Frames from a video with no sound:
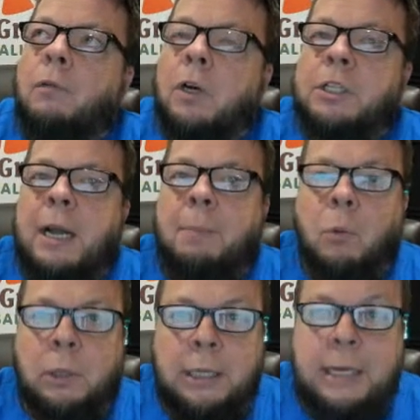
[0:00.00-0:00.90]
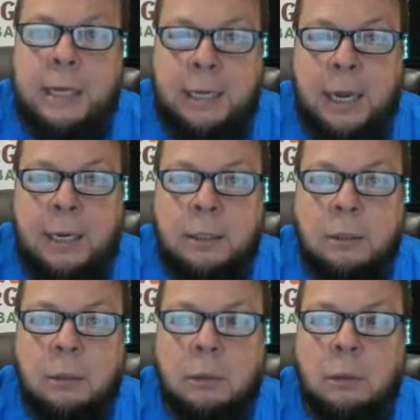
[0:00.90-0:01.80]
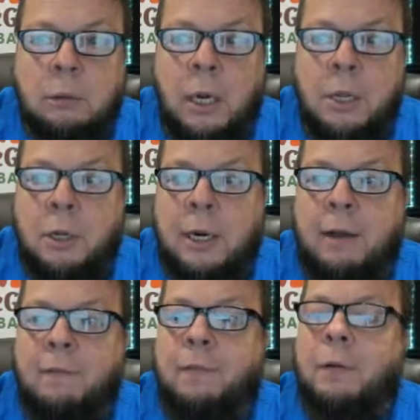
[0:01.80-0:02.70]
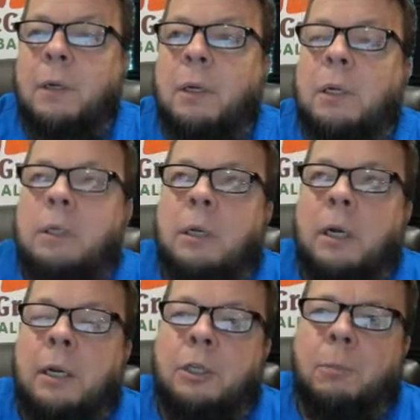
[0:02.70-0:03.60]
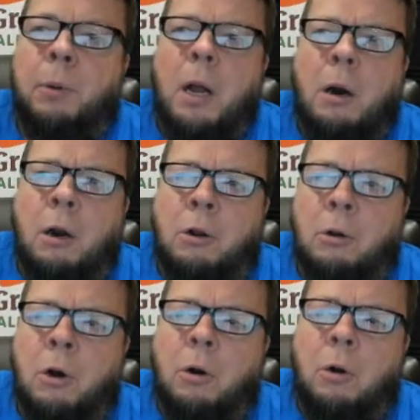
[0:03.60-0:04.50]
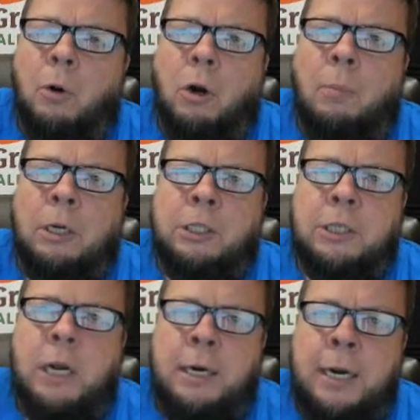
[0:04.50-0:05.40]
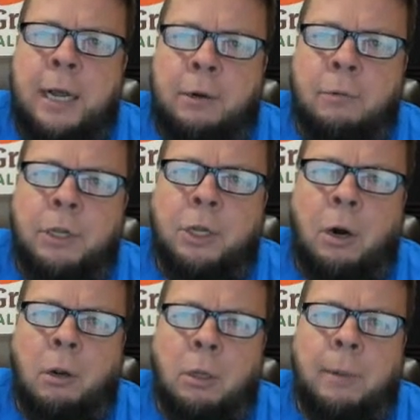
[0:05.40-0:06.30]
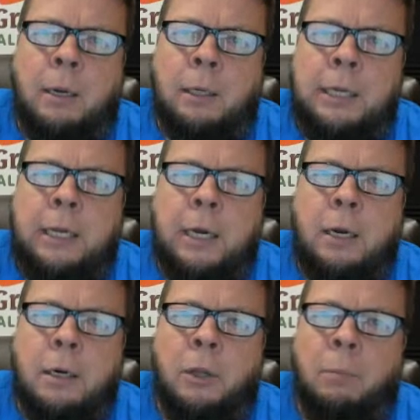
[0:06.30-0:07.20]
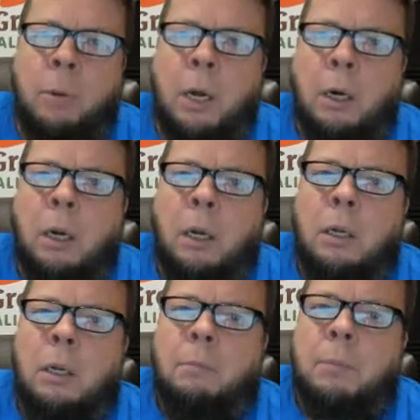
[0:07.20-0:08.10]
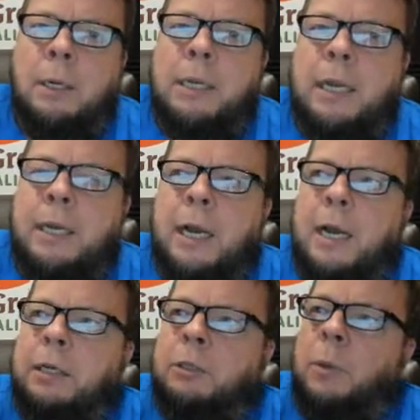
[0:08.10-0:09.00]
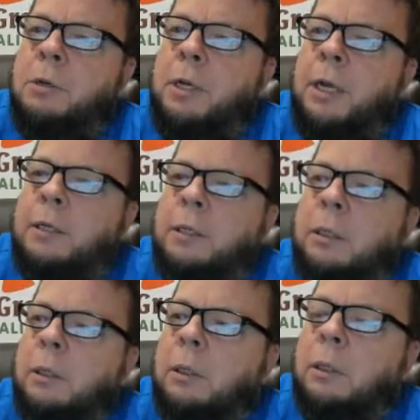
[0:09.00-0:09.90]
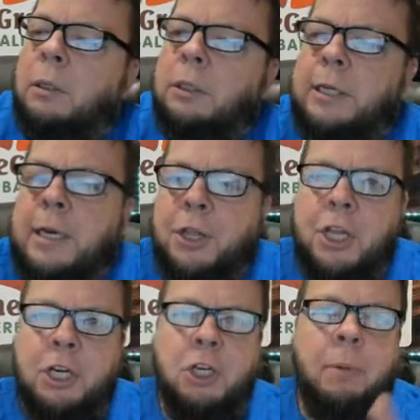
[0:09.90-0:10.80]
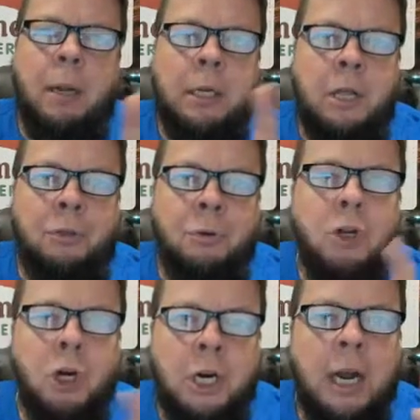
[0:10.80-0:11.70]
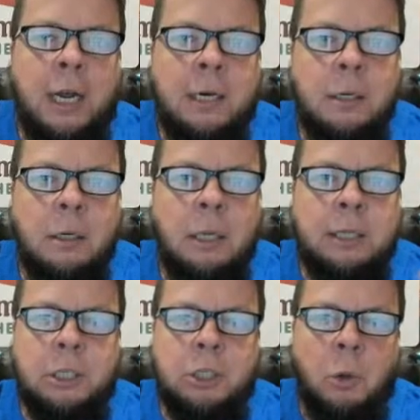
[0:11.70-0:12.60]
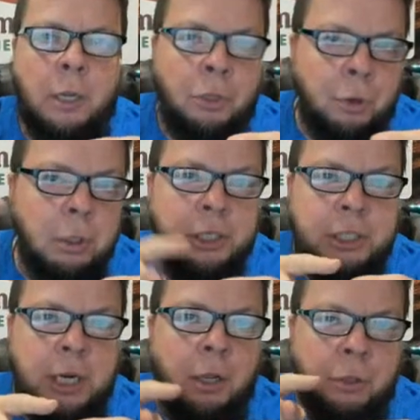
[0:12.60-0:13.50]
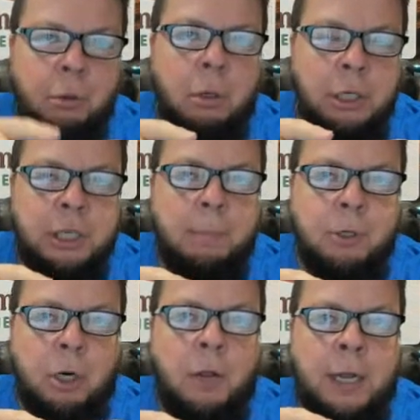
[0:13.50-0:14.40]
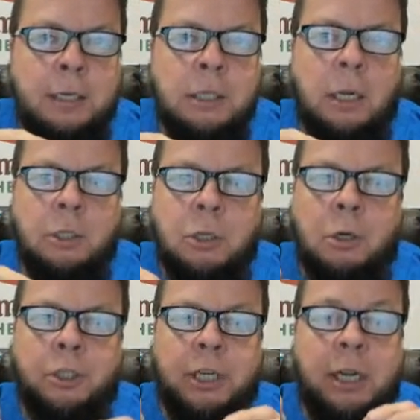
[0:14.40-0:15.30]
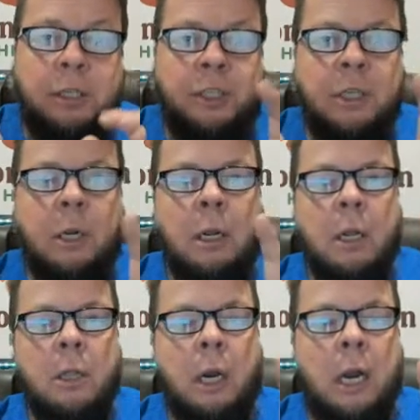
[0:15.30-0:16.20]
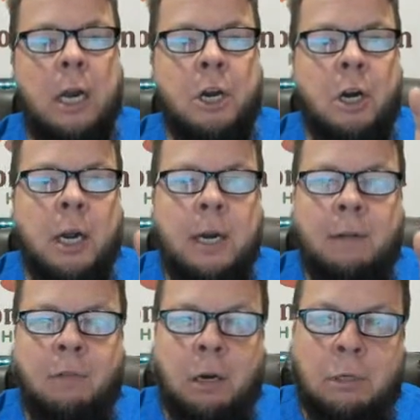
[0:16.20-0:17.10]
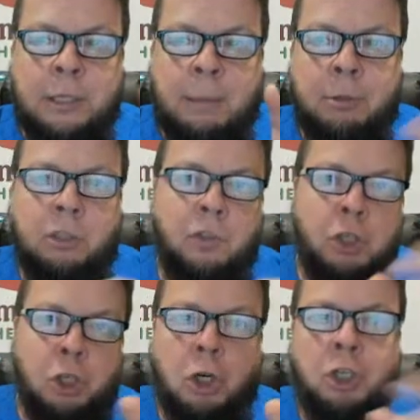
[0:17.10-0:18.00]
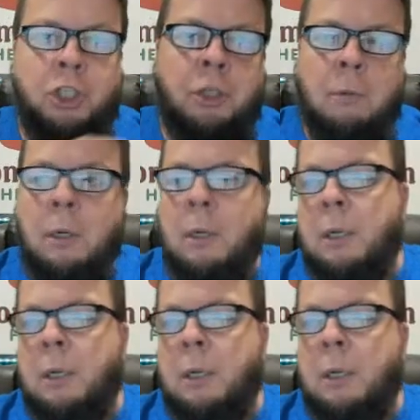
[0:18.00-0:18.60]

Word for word: for example, with leaky gut, right? You can have, and there's a blog article. Go to homegrownherbalist.net and read the article about leaky gut on the blog. But leaky gut is when you get, see, nothing should be able to get through your gut unless it's going through a cell, through a receptor on that cell. So your cells that line your gut have little receptors for sugars and